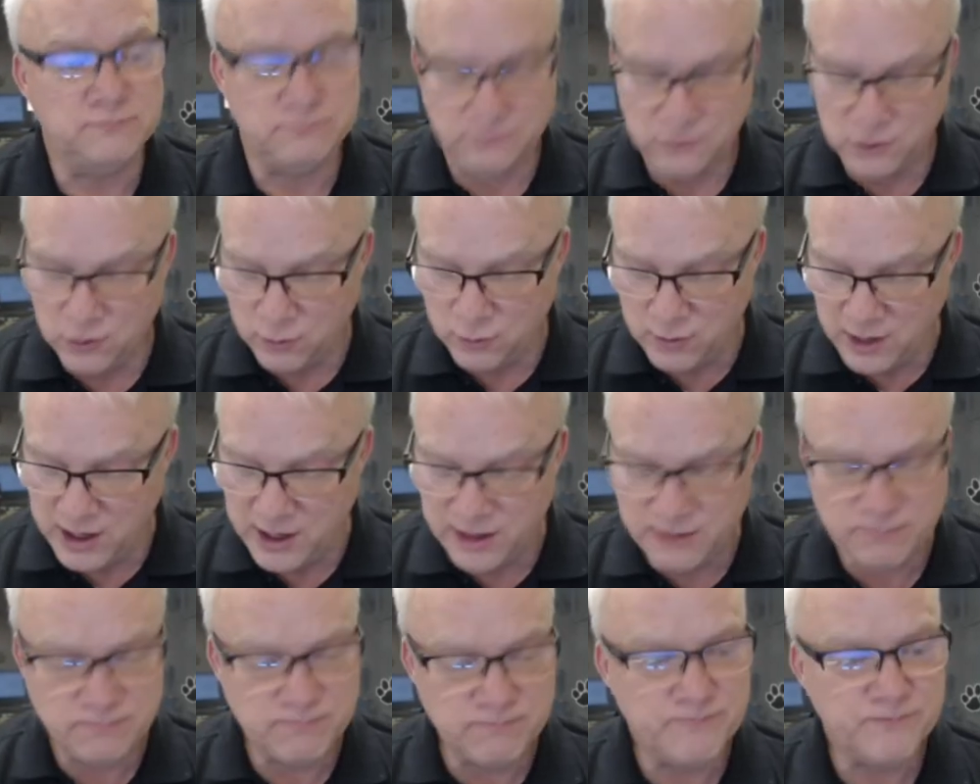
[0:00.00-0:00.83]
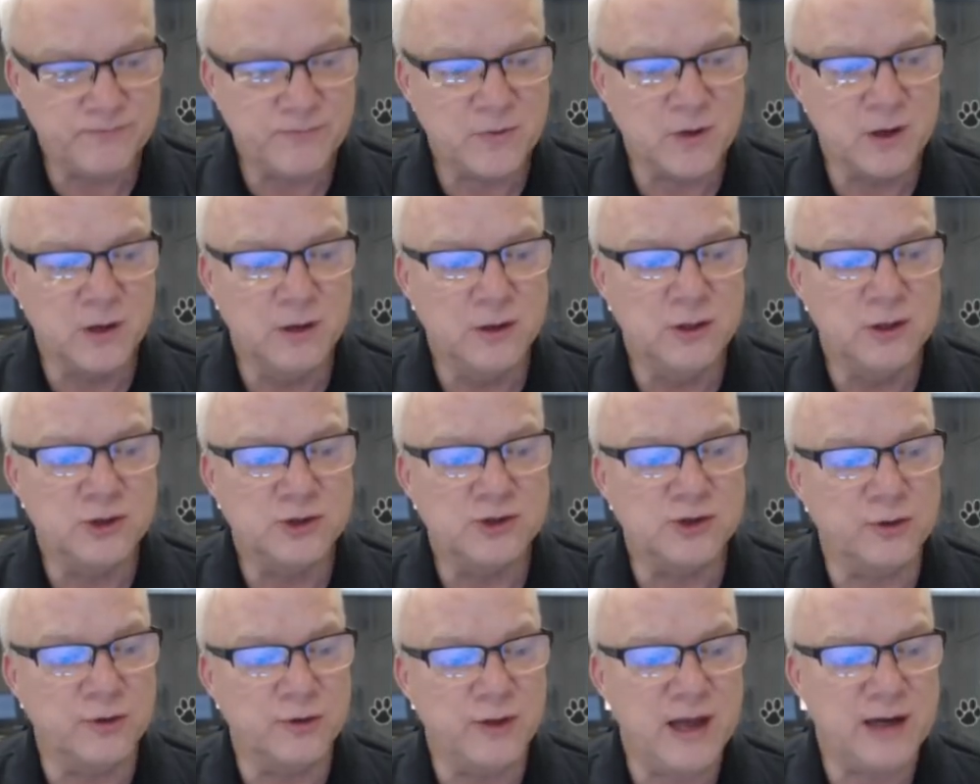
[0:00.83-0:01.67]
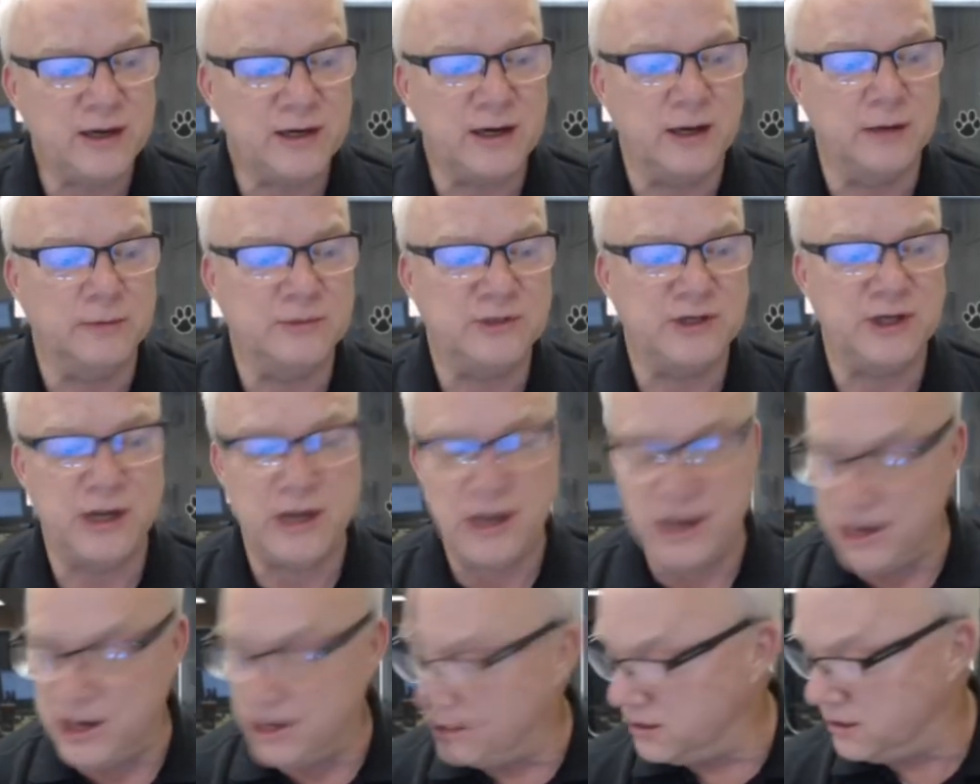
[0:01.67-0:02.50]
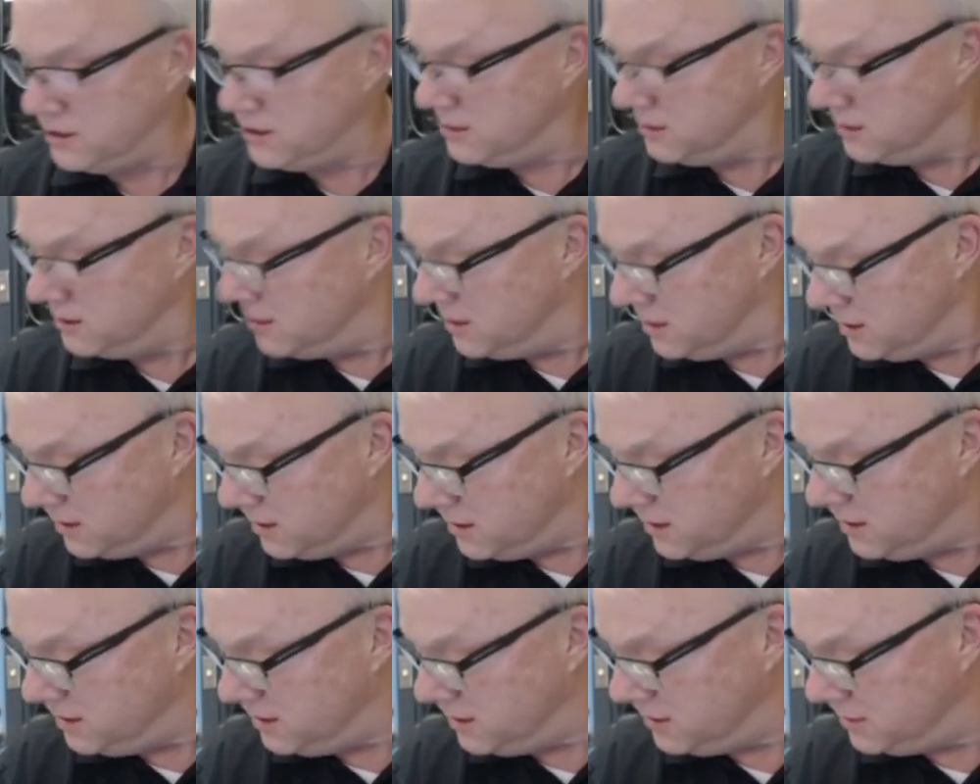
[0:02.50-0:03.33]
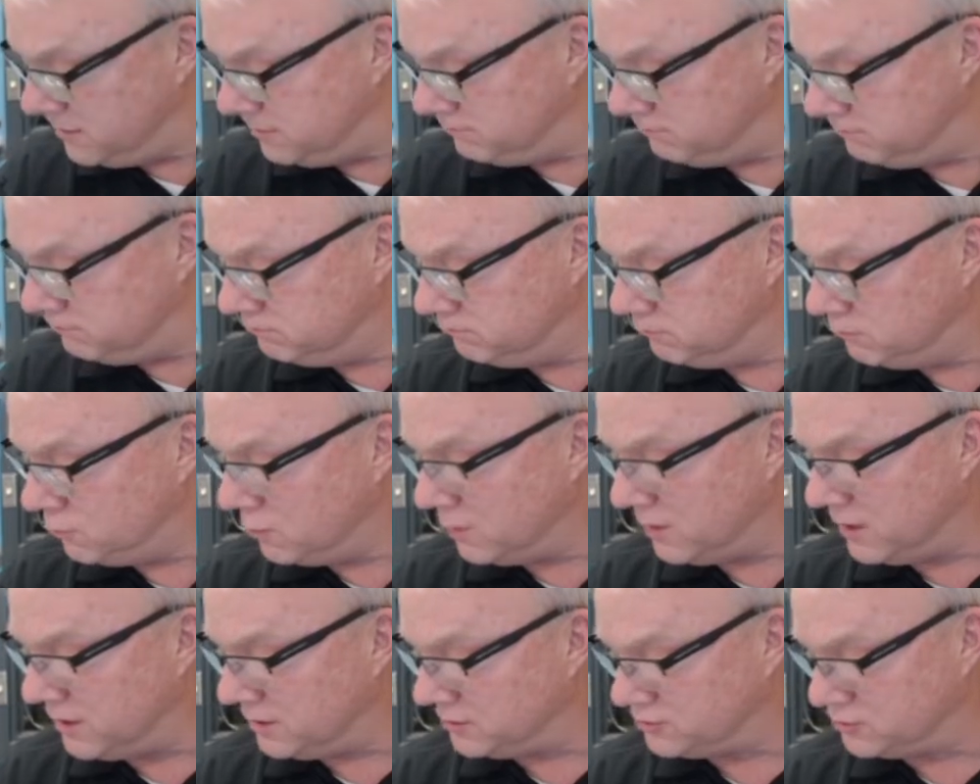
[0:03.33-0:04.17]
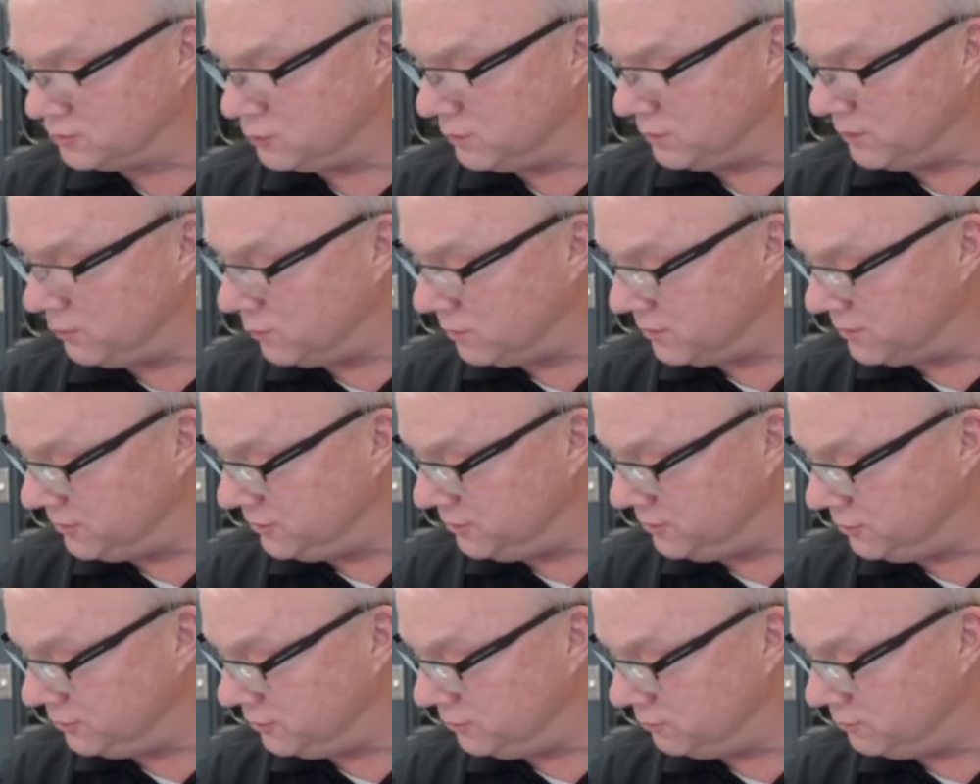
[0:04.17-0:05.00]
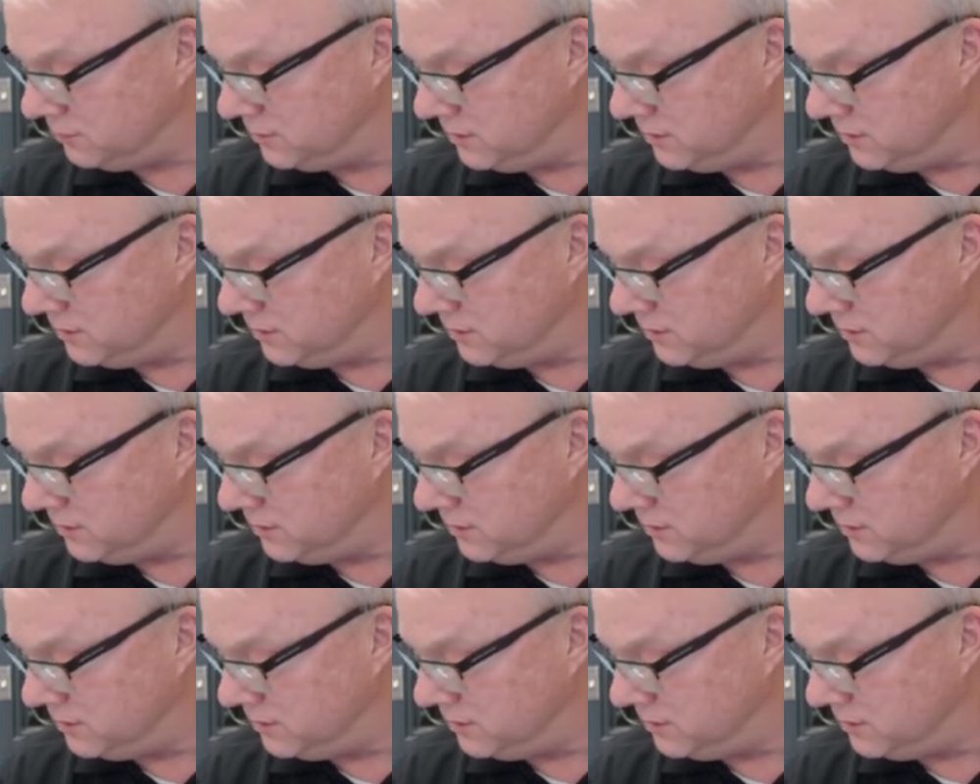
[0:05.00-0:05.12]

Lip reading: Okay, so that comes in handy. What else do we want to do?